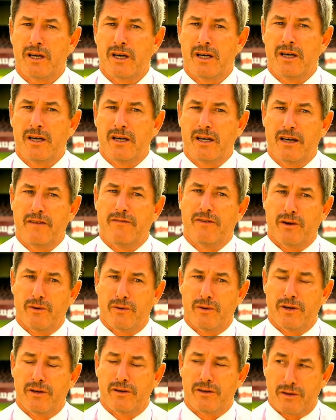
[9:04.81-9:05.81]
he
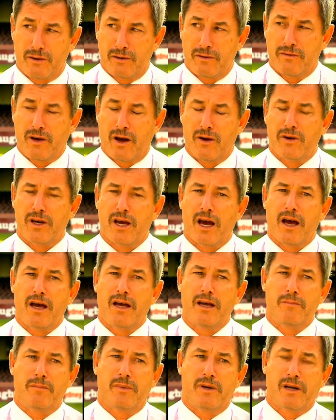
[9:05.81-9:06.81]
fielded sort of
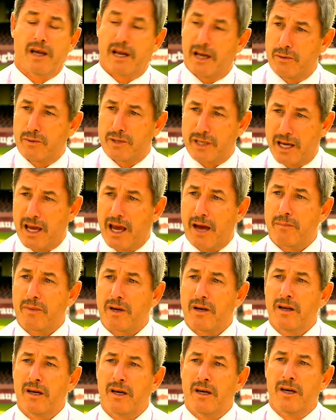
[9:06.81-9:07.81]
okay, but and he was a captain,
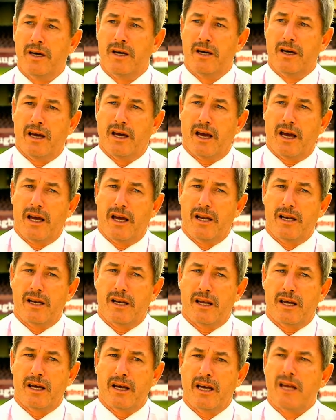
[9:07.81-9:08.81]
and
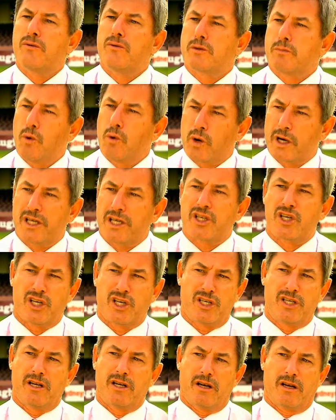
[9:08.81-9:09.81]
uh, he was more
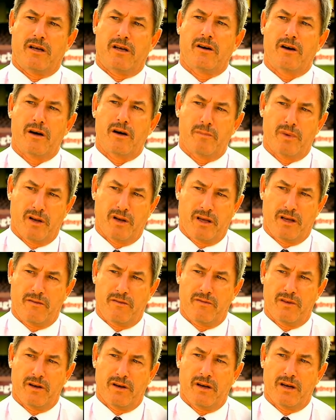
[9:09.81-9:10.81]
consistent, I believe,
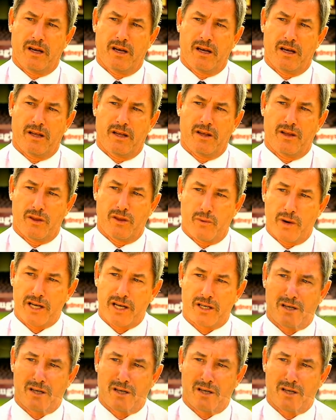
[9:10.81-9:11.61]
than uh, than the rest of